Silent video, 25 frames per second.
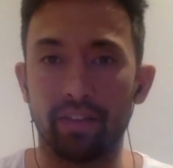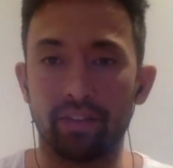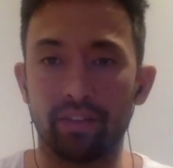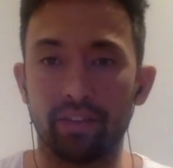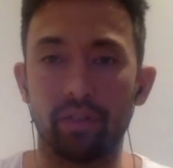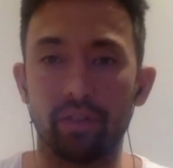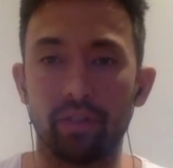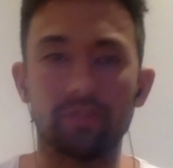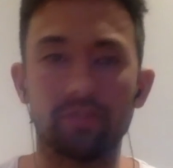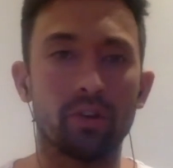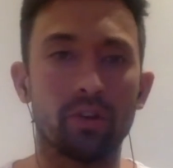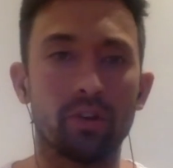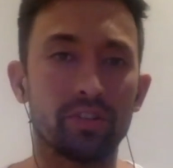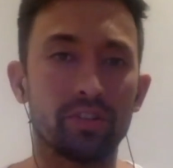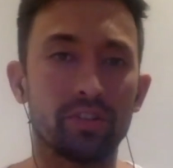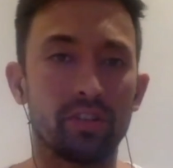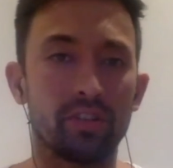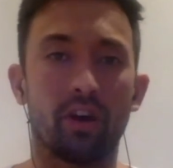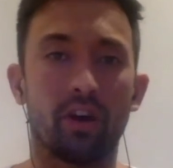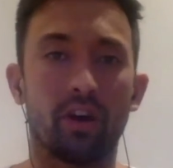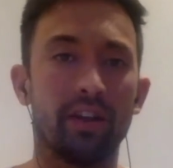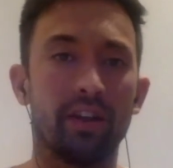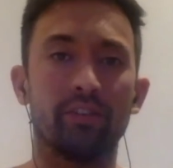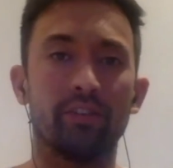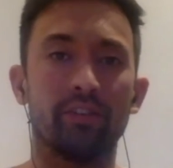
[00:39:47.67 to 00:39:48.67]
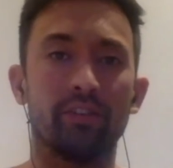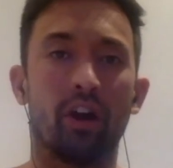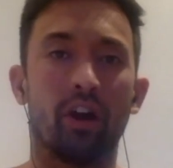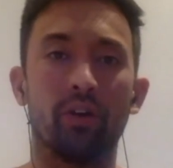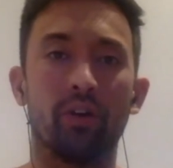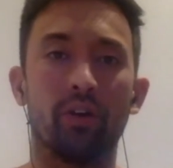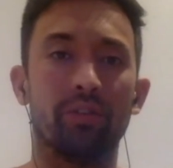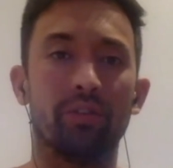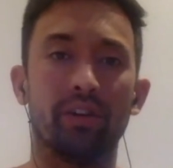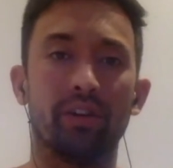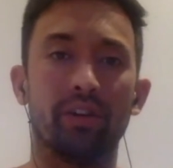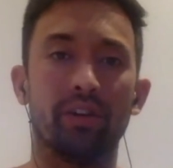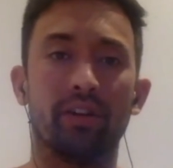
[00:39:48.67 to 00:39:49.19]
So as long as you kind of
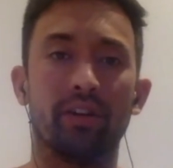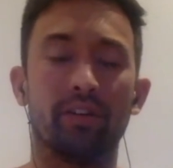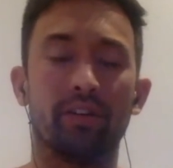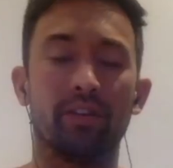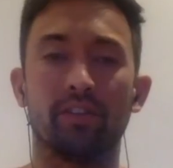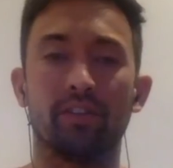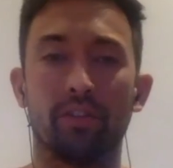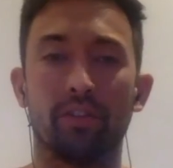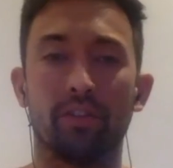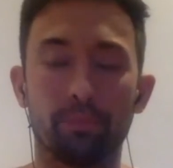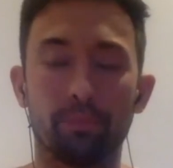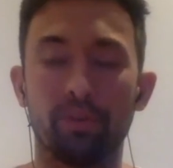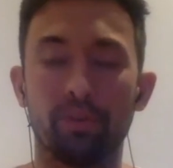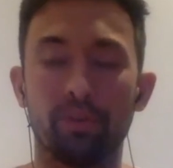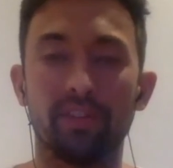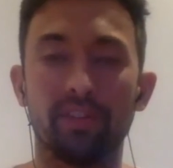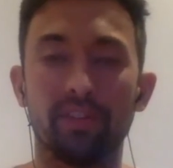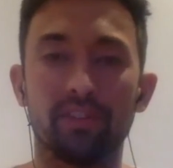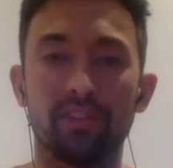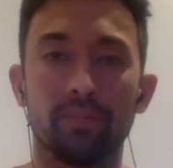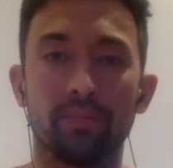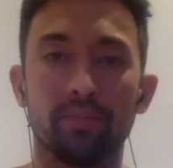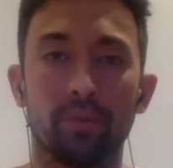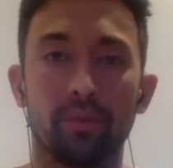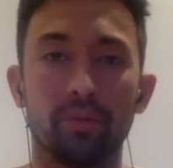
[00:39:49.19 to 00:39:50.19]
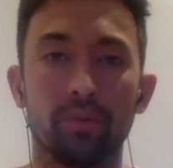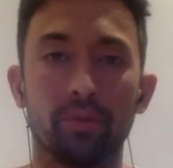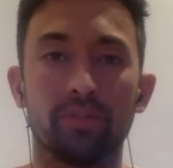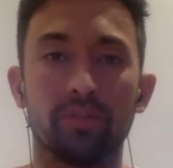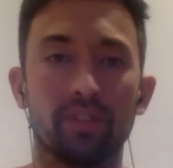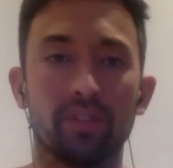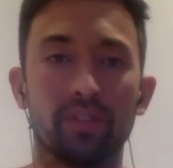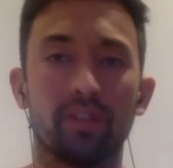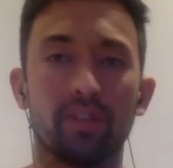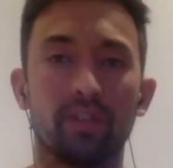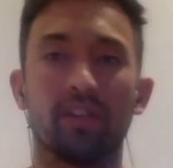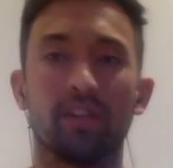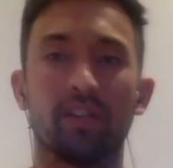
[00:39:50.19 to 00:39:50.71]
know the you know the principles,
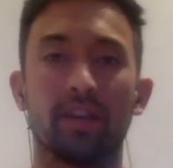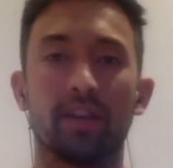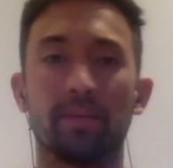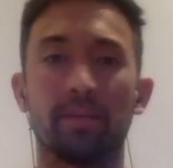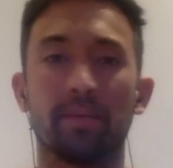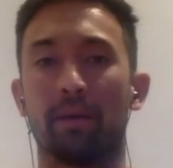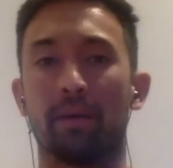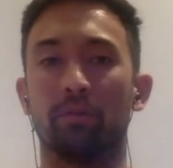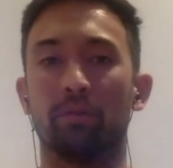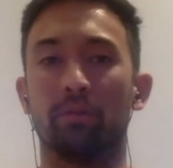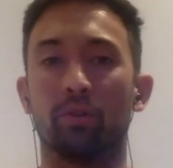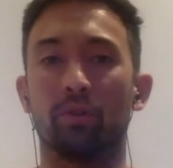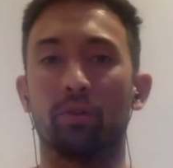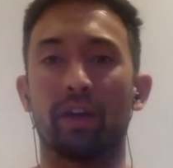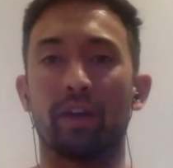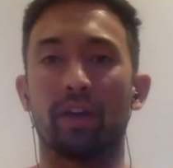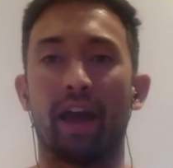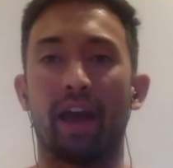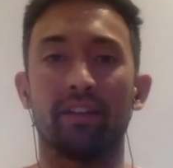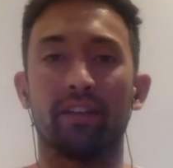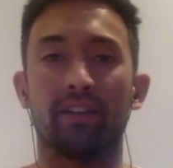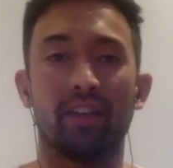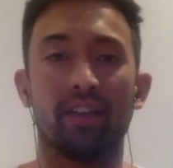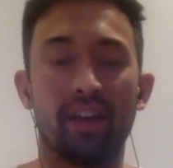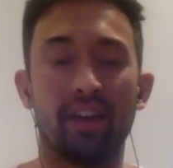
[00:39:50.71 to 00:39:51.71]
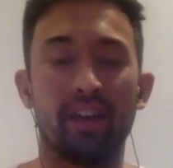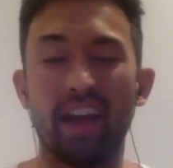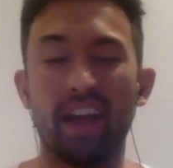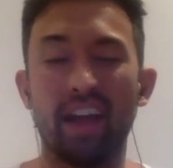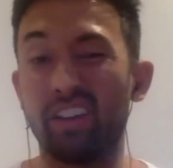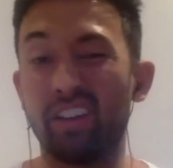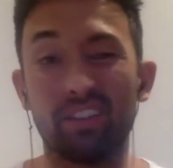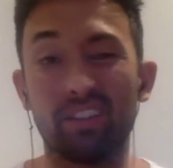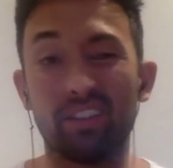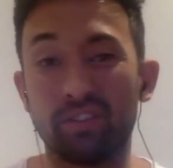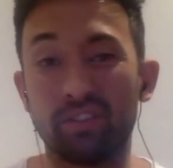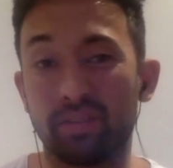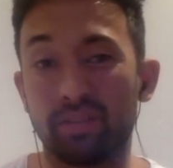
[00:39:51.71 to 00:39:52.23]
you, you're going to be able to look out, and
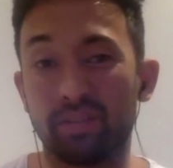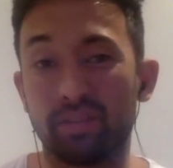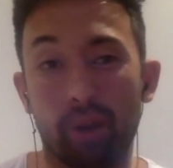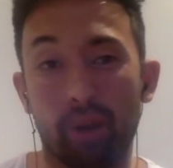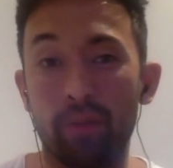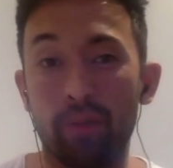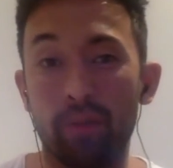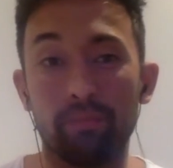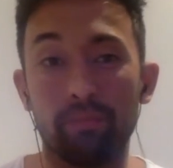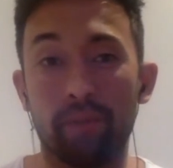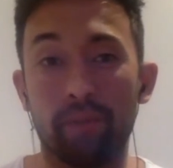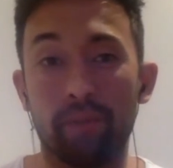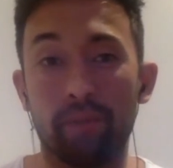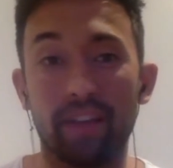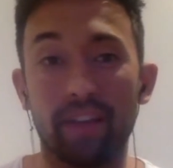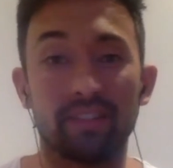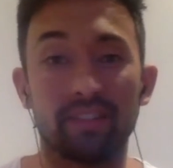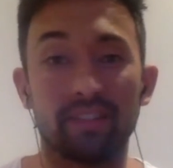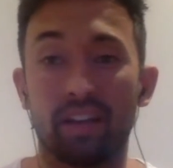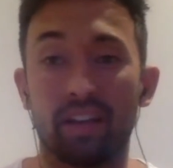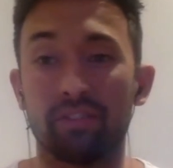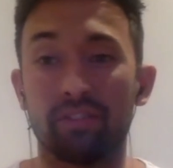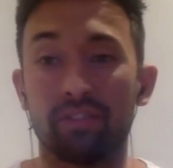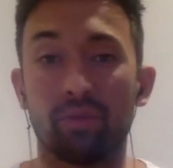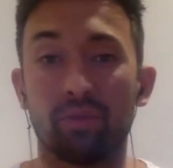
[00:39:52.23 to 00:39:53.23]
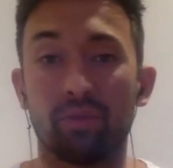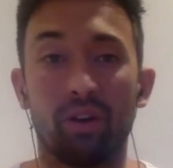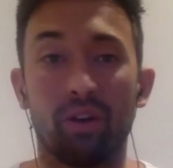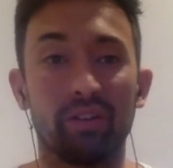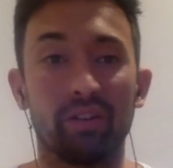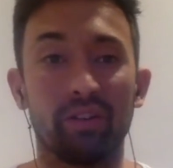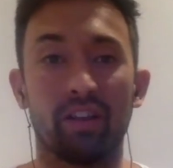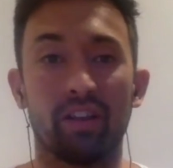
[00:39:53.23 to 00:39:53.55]
you can do some homemade stuff as well.